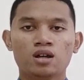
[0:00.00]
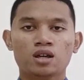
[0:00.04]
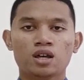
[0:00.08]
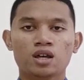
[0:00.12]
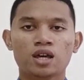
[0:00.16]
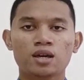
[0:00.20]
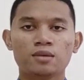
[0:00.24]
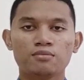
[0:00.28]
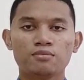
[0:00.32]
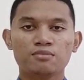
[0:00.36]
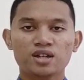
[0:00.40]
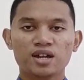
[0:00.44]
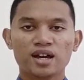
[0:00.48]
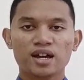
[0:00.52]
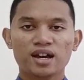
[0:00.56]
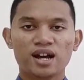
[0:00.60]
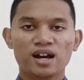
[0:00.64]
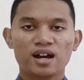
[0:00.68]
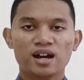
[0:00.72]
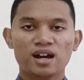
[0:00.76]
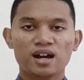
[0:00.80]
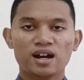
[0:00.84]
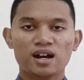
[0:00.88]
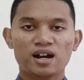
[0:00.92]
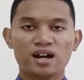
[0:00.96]
can be
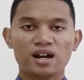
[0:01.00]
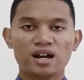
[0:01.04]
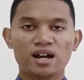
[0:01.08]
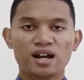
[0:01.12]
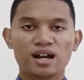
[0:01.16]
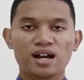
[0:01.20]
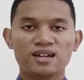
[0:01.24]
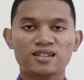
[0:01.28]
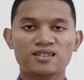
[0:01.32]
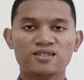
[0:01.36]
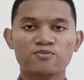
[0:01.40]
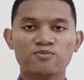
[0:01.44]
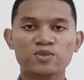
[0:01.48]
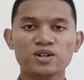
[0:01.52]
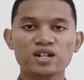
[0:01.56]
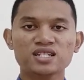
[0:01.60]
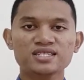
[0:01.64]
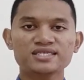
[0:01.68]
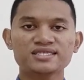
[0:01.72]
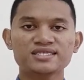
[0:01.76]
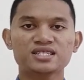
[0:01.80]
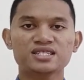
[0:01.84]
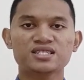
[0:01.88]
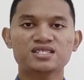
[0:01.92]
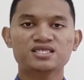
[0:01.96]

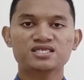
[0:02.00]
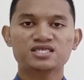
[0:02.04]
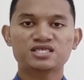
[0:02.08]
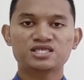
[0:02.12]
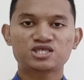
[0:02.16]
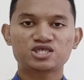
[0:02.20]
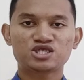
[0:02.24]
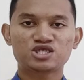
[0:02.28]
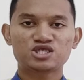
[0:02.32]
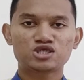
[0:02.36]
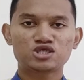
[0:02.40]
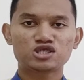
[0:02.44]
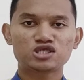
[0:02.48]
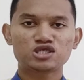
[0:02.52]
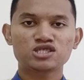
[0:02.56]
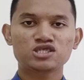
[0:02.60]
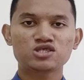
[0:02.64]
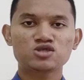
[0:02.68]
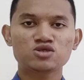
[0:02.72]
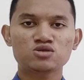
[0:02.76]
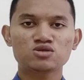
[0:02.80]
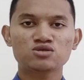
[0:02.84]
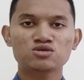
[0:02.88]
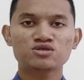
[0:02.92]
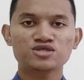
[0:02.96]
expressed in a
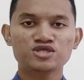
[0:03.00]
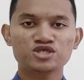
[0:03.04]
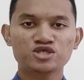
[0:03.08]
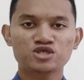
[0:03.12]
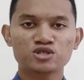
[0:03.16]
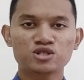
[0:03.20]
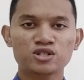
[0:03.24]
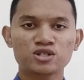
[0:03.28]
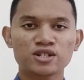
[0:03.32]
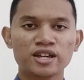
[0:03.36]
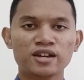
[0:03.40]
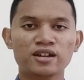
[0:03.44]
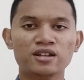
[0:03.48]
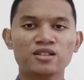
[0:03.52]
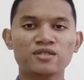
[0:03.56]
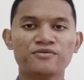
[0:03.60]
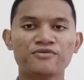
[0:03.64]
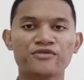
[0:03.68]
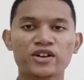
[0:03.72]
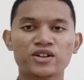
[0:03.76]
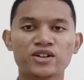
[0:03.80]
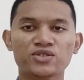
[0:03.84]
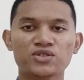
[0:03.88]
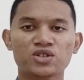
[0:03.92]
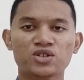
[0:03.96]
sinusoidal
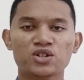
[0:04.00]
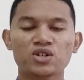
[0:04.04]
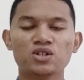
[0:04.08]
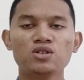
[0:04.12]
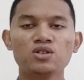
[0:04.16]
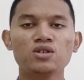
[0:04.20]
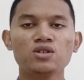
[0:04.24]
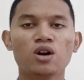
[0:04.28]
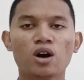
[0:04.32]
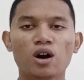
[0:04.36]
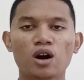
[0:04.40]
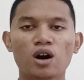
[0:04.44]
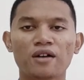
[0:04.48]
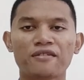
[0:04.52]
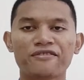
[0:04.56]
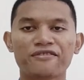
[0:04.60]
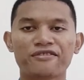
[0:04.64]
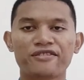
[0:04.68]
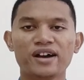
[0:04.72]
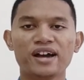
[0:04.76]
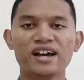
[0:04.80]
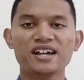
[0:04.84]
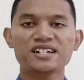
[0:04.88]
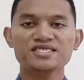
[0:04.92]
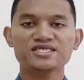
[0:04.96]
function of
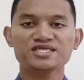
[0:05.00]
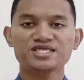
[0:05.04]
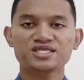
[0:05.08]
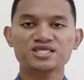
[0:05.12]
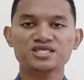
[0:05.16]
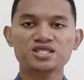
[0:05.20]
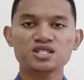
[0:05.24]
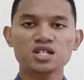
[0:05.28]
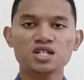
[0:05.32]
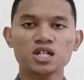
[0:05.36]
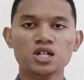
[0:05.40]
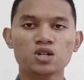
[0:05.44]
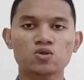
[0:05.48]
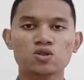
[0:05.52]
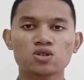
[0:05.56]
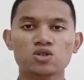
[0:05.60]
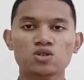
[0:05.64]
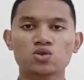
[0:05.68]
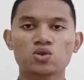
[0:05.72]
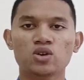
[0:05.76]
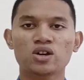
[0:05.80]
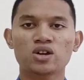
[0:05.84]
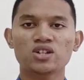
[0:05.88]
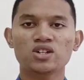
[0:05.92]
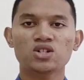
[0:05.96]
xt equal
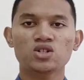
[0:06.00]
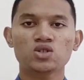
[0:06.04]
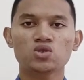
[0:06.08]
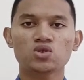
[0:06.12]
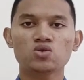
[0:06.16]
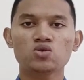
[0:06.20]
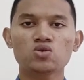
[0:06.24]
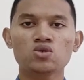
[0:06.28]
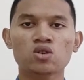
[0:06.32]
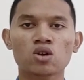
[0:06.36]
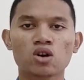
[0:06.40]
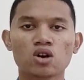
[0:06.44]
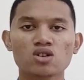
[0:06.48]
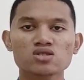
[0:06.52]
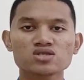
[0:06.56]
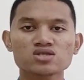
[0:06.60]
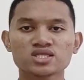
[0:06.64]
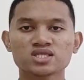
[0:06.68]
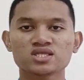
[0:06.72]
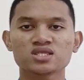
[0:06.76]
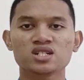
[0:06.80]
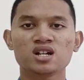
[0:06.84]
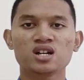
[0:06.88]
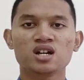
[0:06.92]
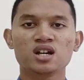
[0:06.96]
to h2
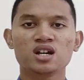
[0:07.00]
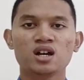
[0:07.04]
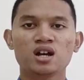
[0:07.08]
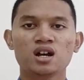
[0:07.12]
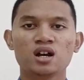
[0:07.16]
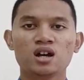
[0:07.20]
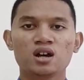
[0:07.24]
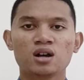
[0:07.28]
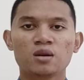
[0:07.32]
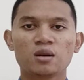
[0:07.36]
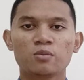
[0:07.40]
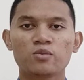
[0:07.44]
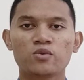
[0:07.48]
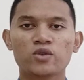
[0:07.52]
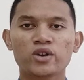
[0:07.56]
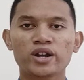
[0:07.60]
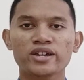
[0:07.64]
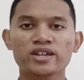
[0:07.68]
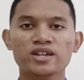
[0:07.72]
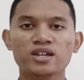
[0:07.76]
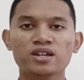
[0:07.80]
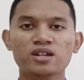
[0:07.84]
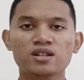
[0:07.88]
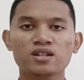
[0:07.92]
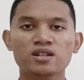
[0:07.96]
cos
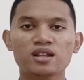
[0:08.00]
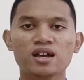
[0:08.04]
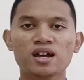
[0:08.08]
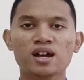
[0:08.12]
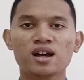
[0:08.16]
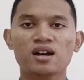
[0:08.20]
bracket